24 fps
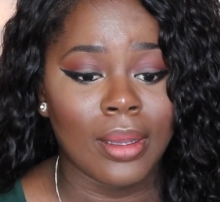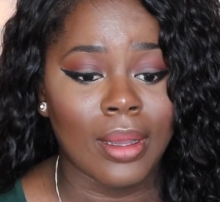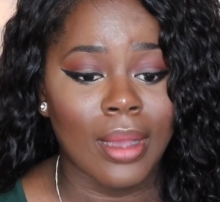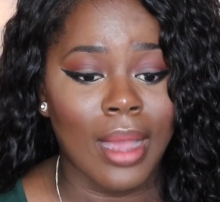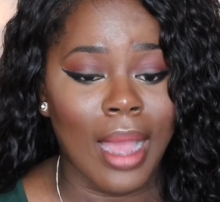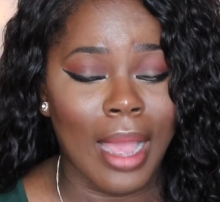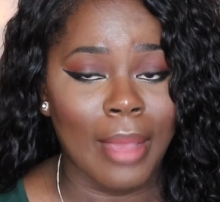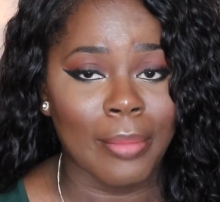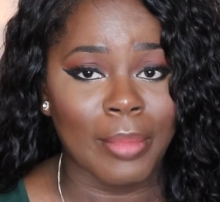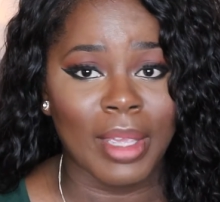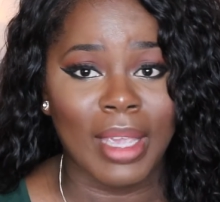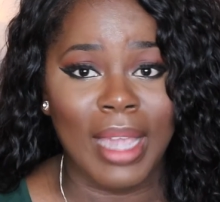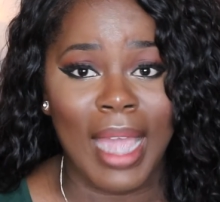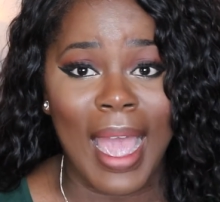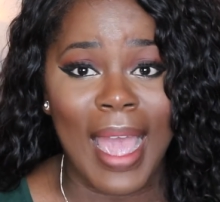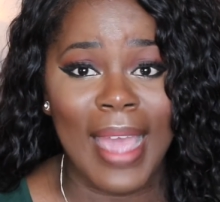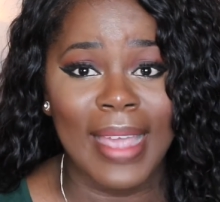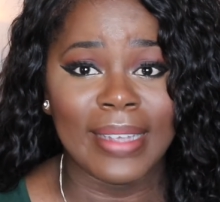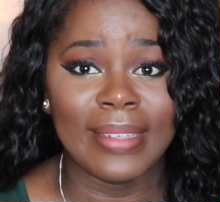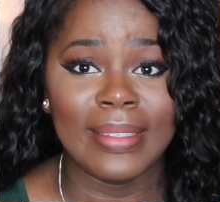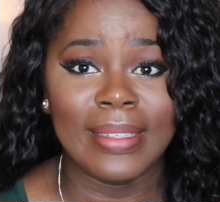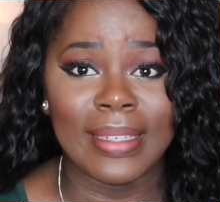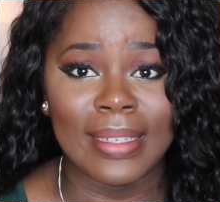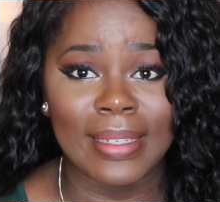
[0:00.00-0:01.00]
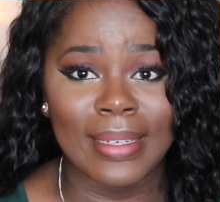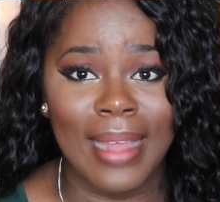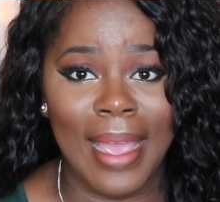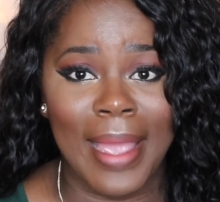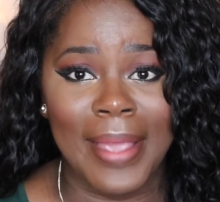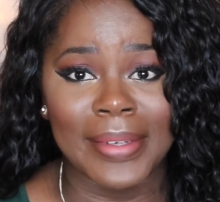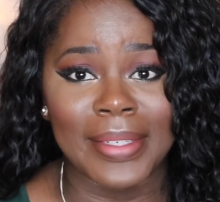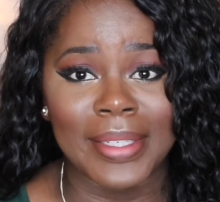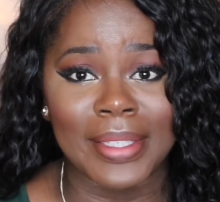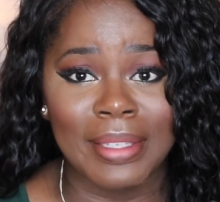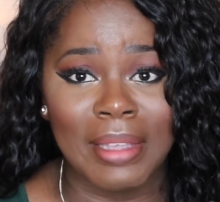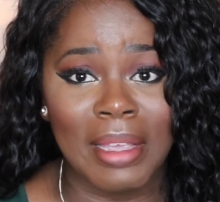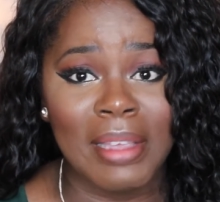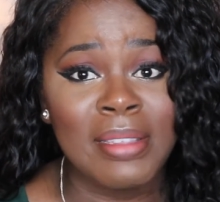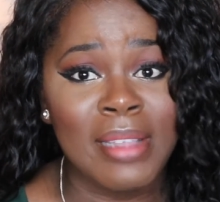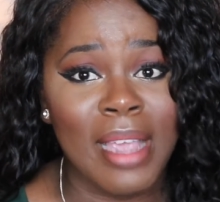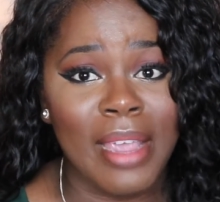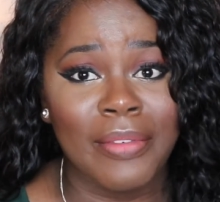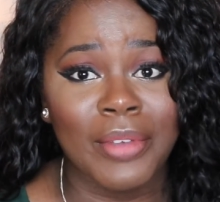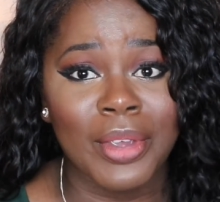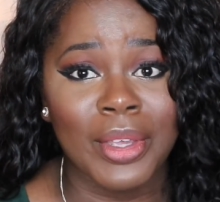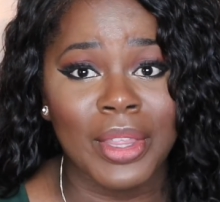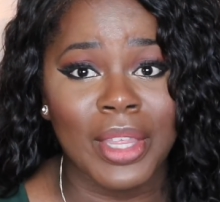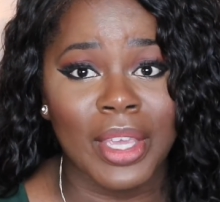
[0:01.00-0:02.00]
I mean, I discussed
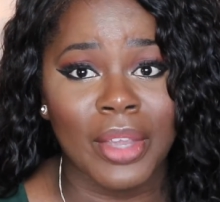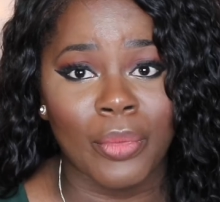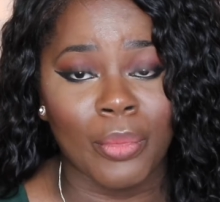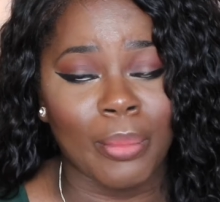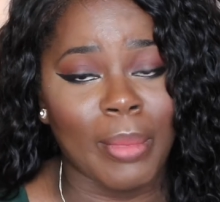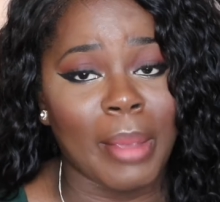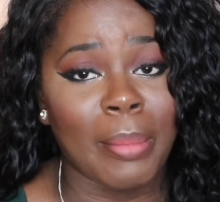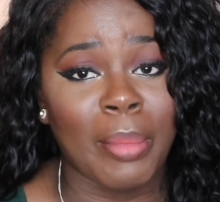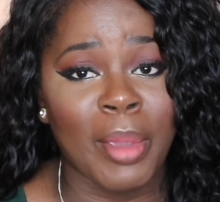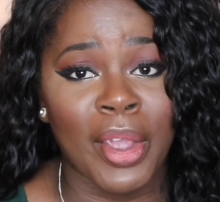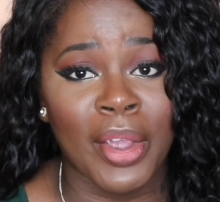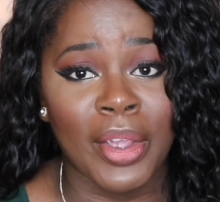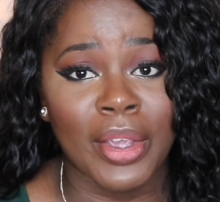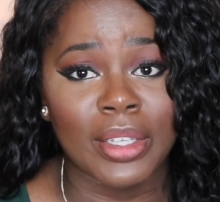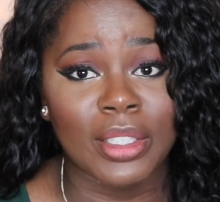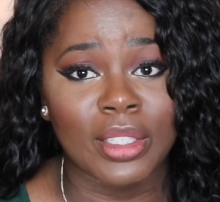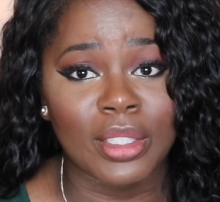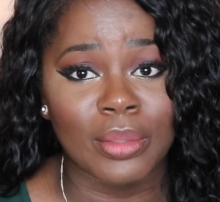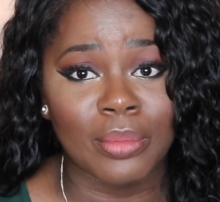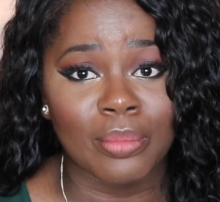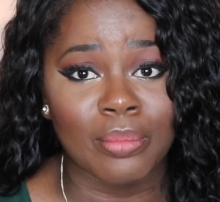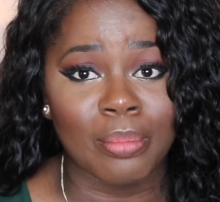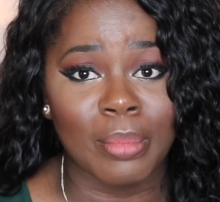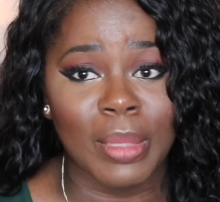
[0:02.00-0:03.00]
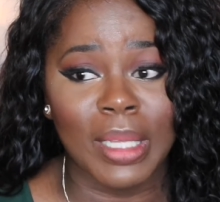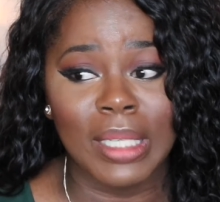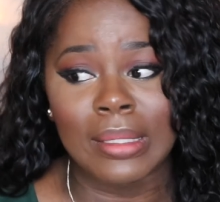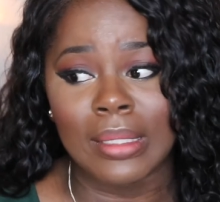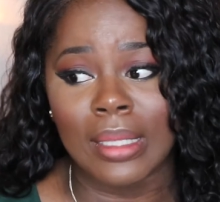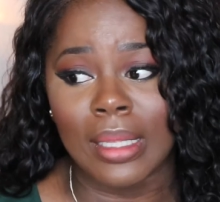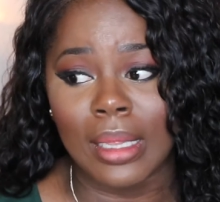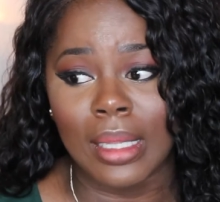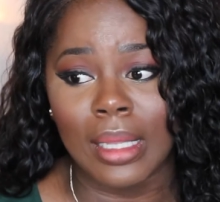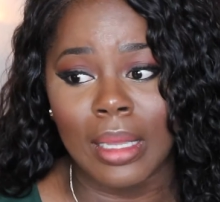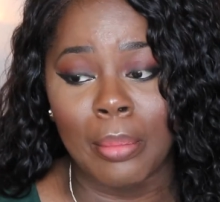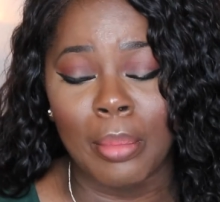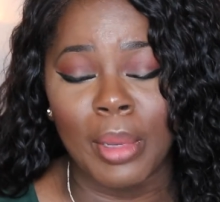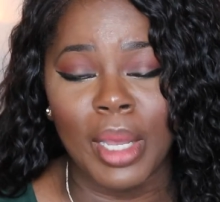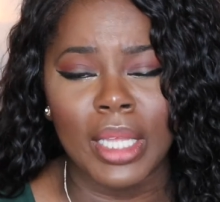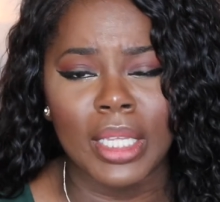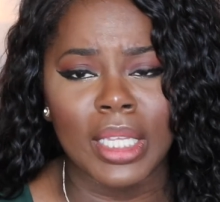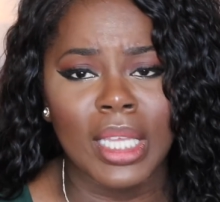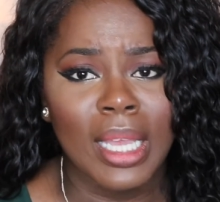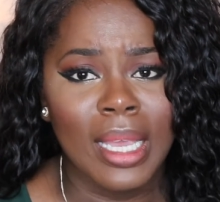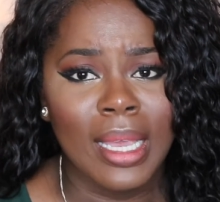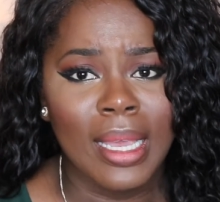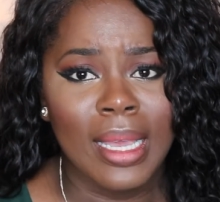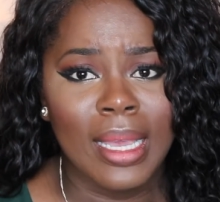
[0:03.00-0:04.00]
everything with my parents basically,
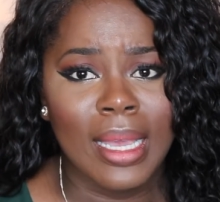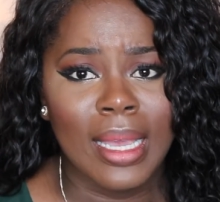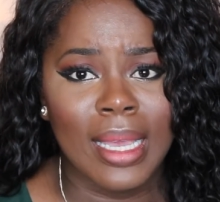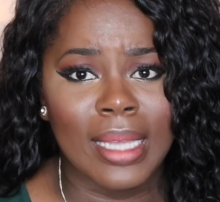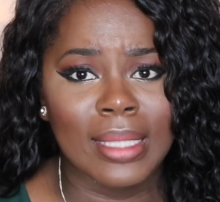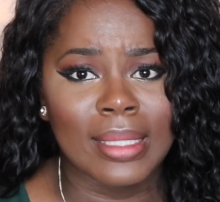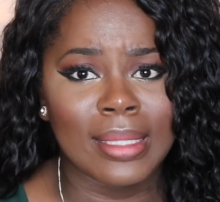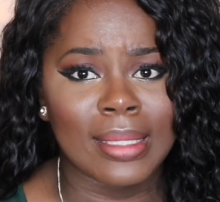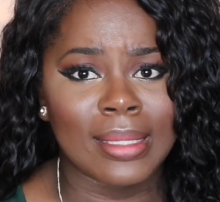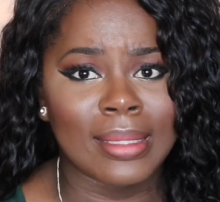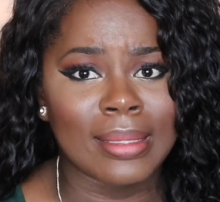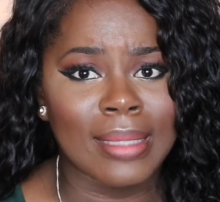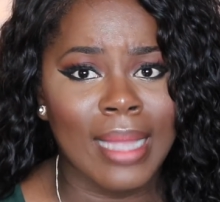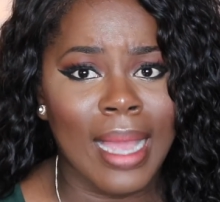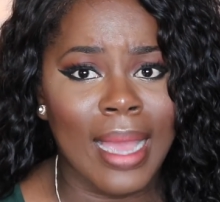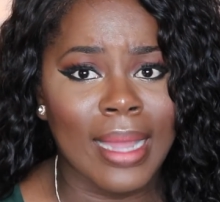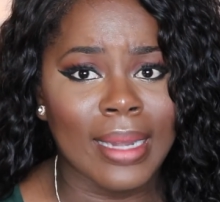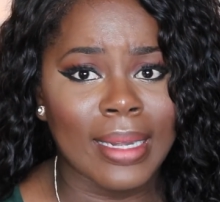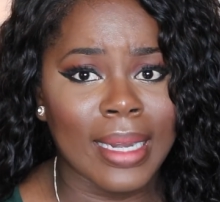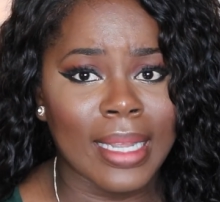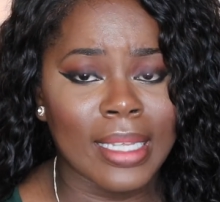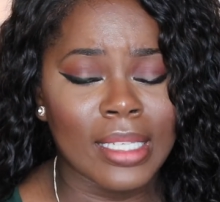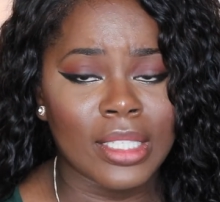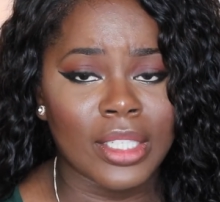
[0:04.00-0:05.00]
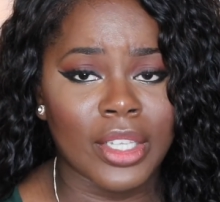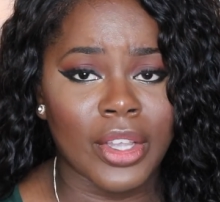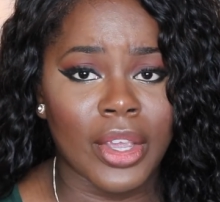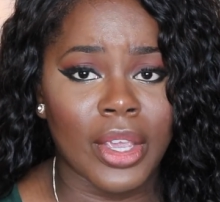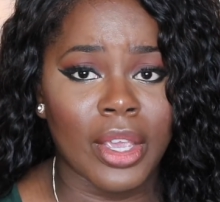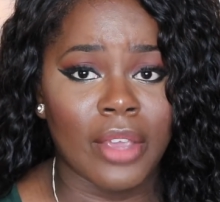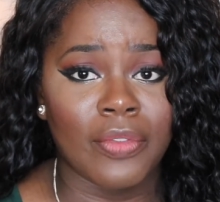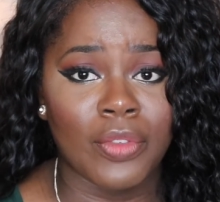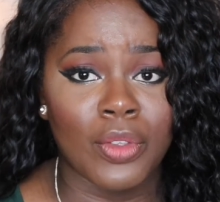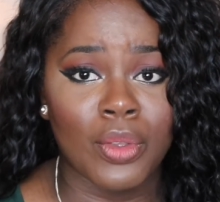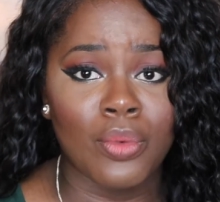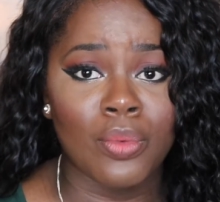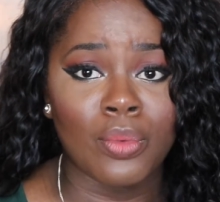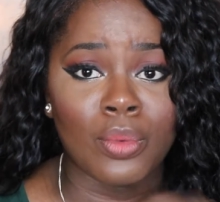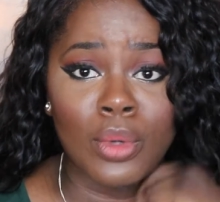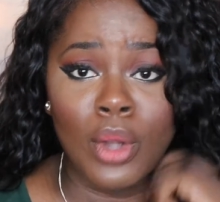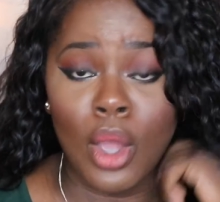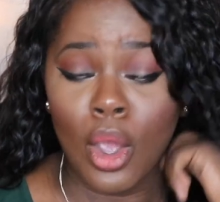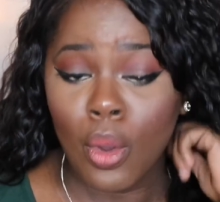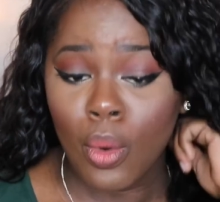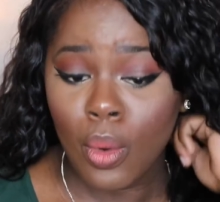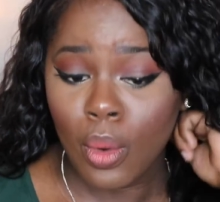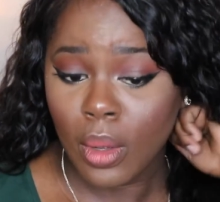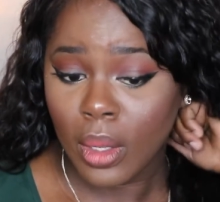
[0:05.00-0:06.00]
but it's not necessary. If you
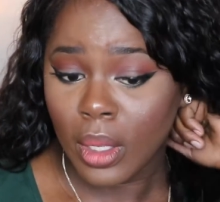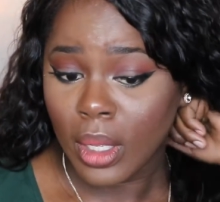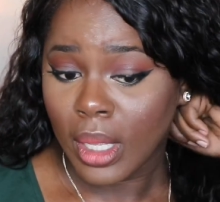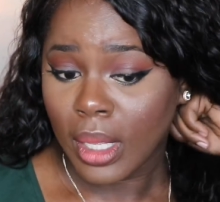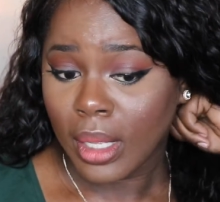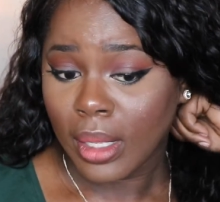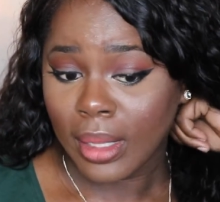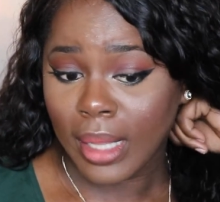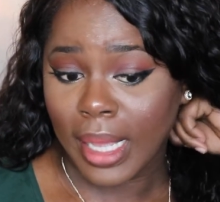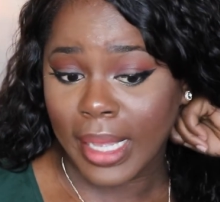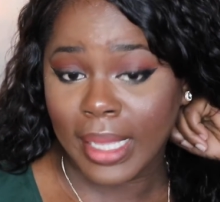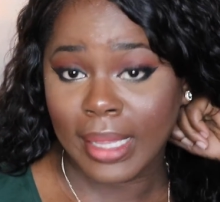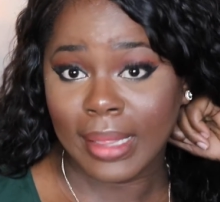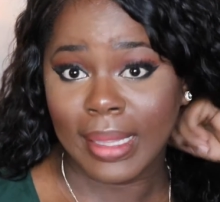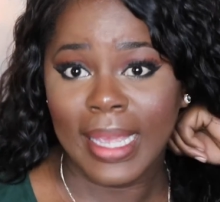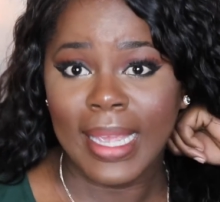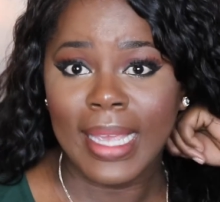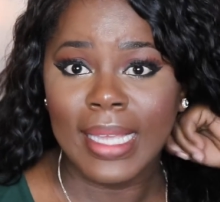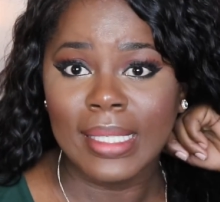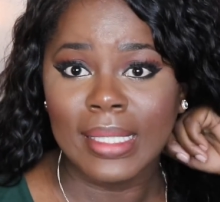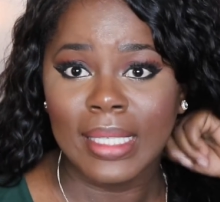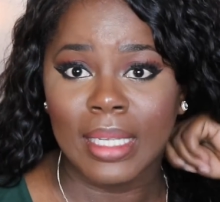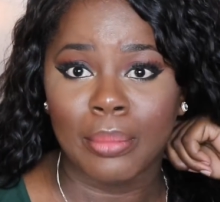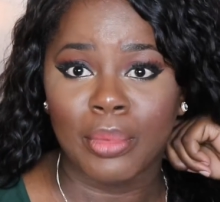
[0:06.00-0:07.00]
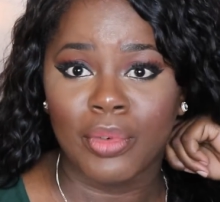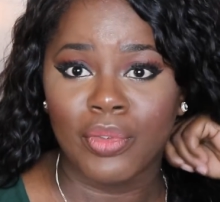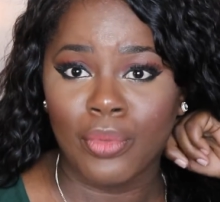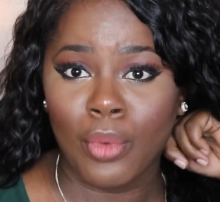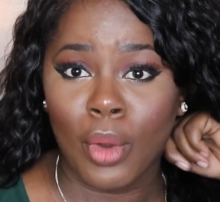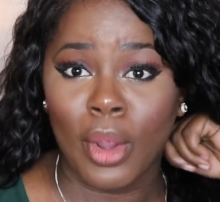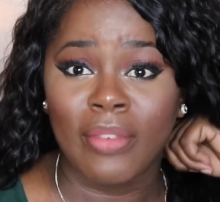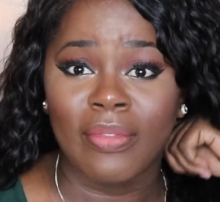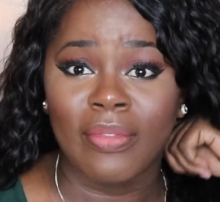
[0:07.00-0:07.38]
know, like I said before,